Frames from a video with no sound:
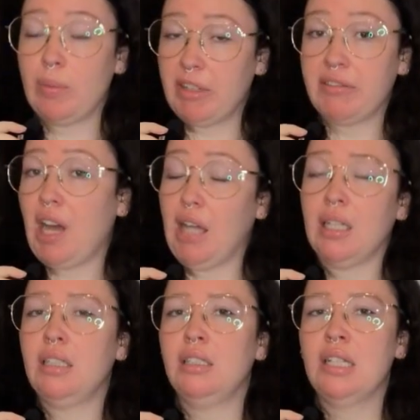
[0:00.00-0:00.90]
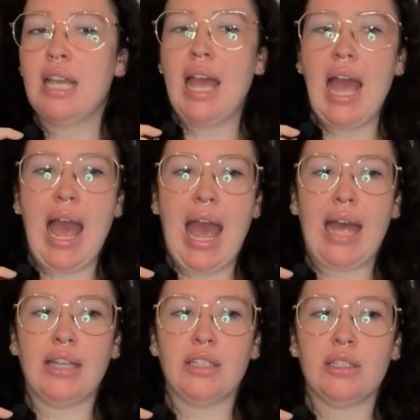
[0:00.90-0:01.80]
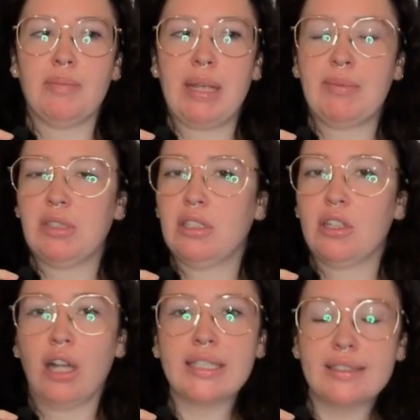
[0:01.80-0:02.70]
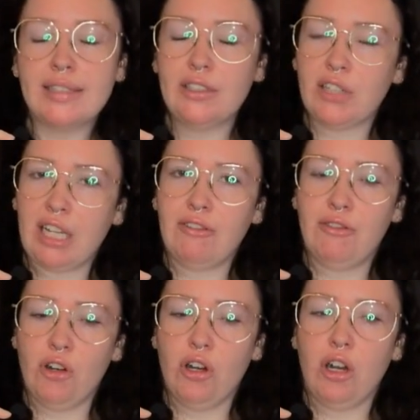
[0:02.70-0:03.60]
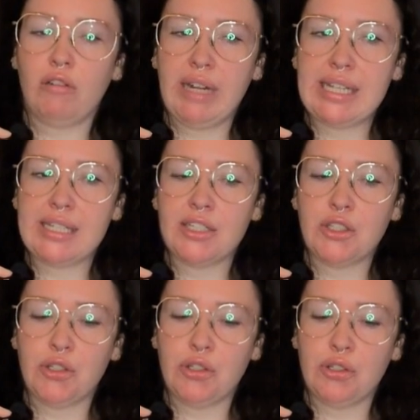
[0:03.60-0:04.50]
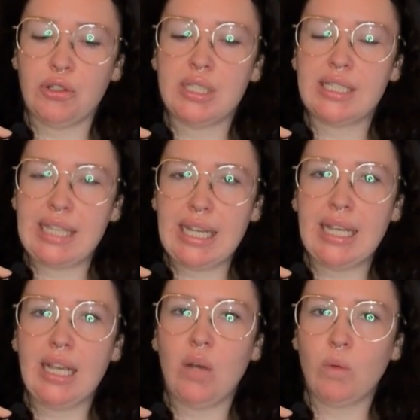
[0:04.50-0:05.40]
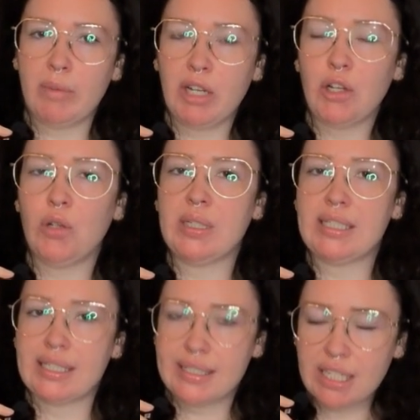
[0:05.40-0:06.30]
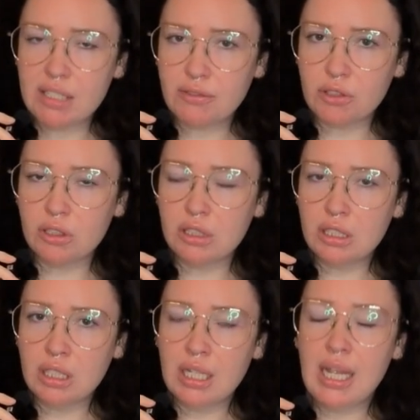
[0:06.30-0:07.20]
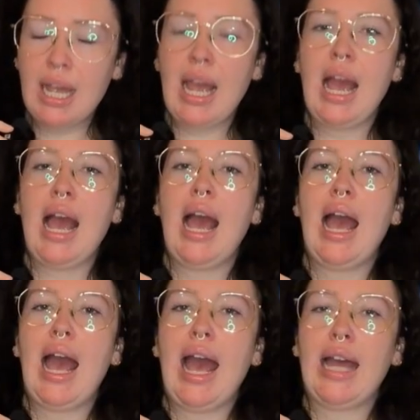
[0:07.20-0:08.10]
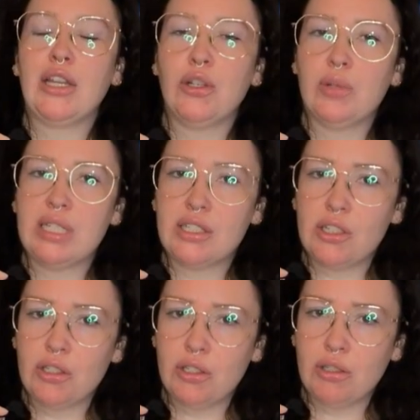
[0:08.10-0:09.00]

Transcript: women of color, and people are constantly looking for a reason to see a woman who is successful and who is,